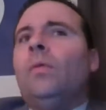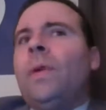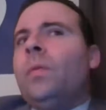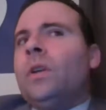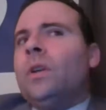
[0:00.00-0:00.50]
if
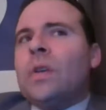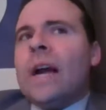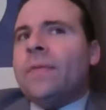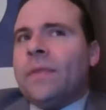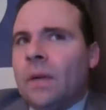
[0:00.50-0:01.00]
he would have
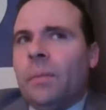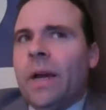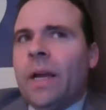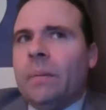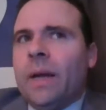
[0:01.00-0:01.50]
drafted a
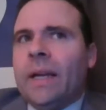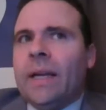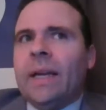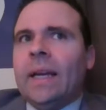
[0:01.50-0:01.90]
Peyton Manning,